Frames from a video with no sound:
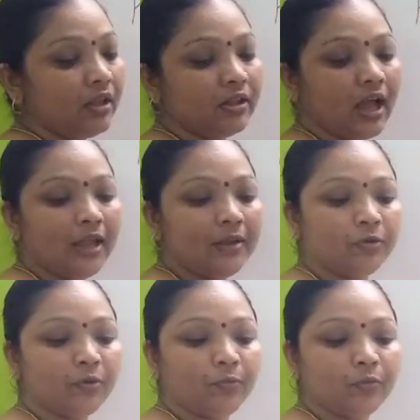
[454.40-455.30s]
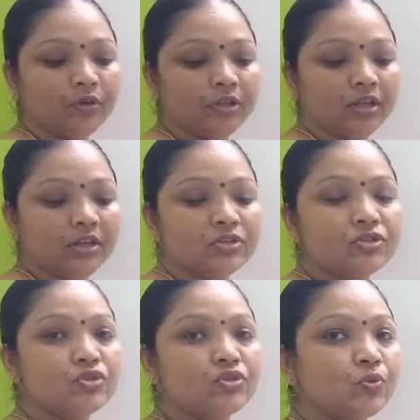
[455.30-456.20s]
The hypopodium
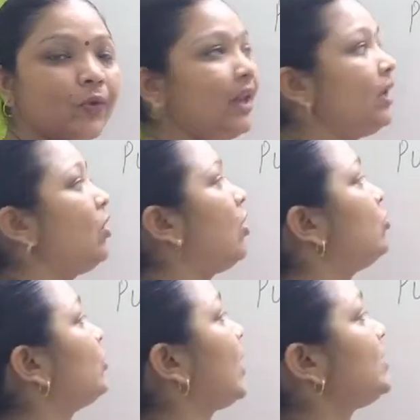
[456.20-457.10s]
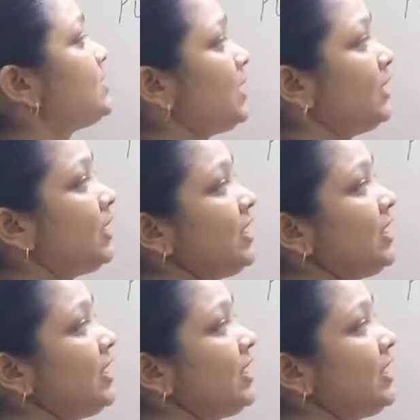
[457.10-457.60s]
is swollen, or you can say the